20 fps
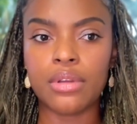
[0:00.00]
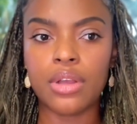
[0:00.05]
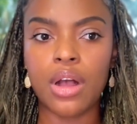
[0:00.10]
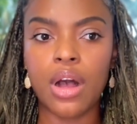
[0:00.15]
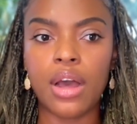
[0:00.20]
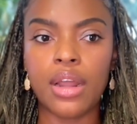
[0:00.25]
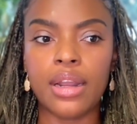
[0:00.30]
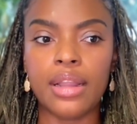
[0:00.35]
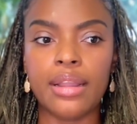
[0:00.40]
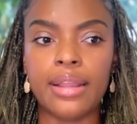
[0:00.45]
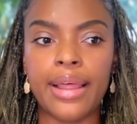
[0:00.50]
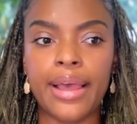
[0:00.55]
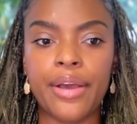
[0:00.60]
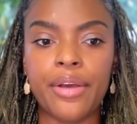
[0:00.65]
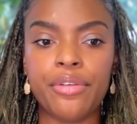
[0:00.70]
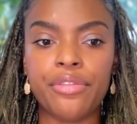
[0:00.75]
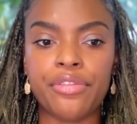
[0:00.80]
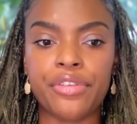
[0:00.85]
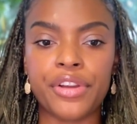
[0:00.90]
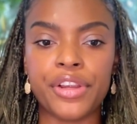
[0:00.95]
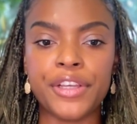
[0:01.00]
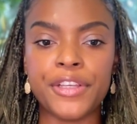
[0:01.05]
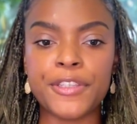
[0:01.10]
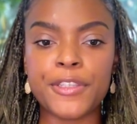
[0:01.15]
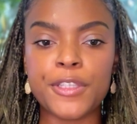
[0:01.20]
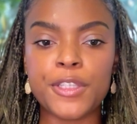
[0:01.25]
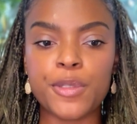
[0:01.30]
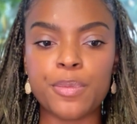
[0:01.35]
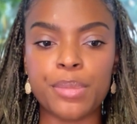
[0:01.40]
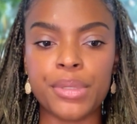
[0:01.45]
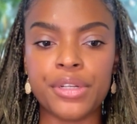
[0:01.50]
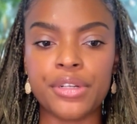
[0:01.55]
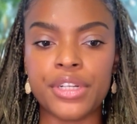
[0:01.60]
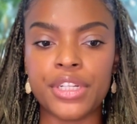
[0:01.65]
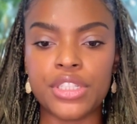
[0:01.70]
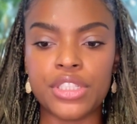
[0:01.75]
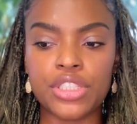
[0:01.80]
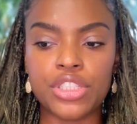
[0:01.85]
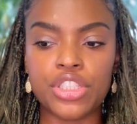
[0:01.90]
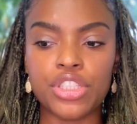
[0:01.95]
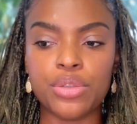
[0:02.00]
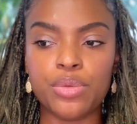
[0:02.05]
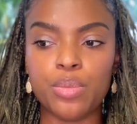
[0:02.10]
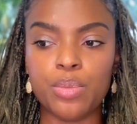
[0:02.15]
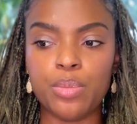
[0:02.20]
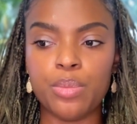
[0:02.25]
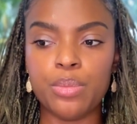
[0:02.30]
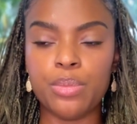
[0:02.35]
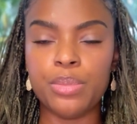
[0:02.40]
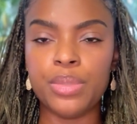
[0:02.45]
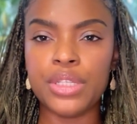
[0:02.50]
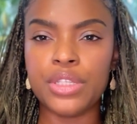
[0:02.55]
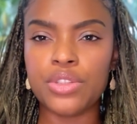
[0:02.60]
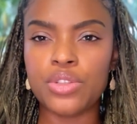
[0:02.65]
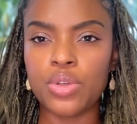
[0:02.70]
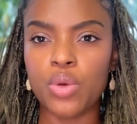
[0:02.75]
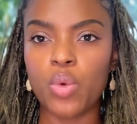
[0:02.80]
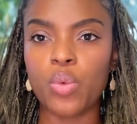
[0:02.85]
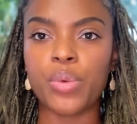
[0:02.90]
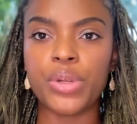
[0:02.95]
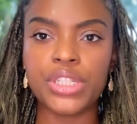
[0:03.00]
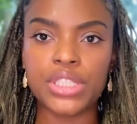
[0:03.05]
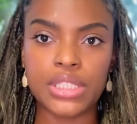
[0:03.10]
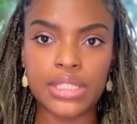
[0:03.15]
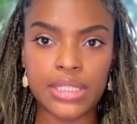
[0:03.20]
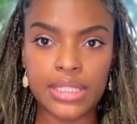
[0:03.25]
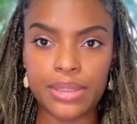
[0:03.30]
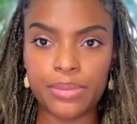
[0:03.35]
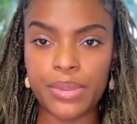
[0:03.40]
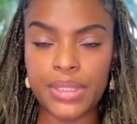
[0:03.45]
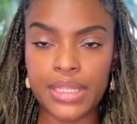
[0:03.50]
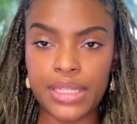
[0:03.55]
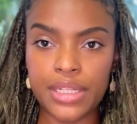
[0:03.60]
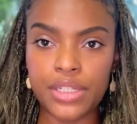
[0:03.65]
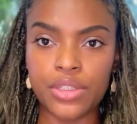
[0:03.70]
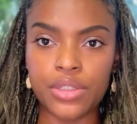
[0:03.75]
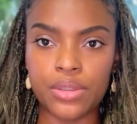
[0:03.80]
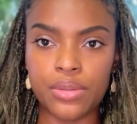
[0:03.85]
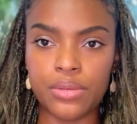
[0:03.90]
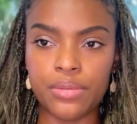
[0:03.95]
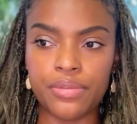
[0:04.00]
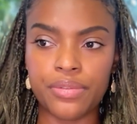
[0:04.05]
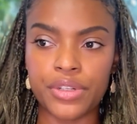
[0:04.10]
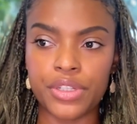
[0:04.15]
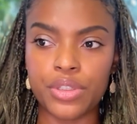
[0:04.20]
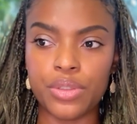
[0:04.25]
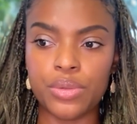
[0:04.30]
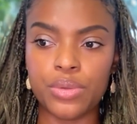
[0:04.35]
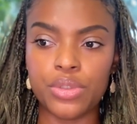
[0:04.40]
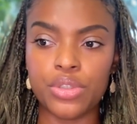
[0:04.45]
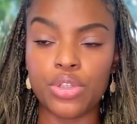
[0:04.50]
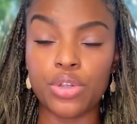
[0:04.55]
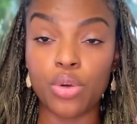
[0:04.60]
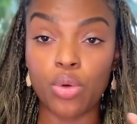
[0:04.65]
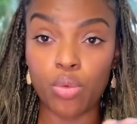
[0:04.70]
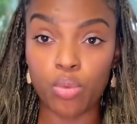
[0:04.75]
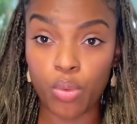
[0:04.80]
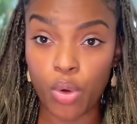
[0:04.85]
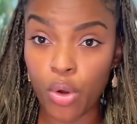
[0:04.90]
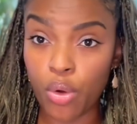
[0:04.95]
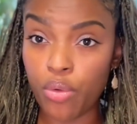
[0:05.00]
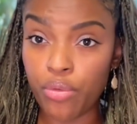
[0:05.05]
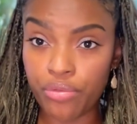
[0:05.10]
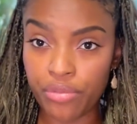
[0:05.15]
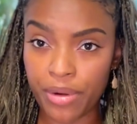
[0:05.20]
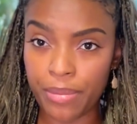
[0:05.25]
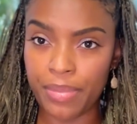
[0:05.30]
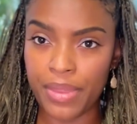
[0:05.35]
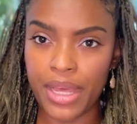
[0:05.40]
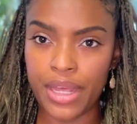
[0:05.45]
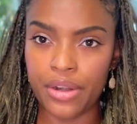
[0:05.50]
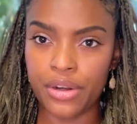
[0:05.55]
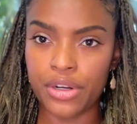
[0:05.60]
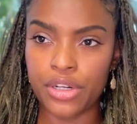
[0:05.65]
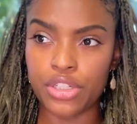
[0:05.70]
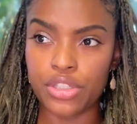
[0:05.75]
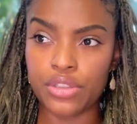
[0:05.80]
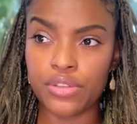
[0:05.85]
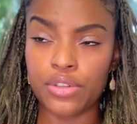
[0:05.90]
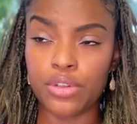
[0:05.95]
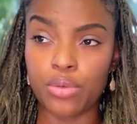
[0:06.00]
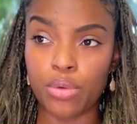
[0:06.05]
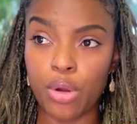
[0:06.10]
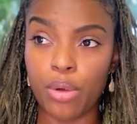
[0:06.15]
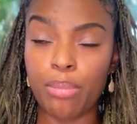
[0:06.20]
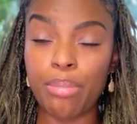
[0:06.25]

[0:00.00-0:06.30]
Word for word: God allowed for his spirit to be so richly within you, for you to grow from that hurt, to grow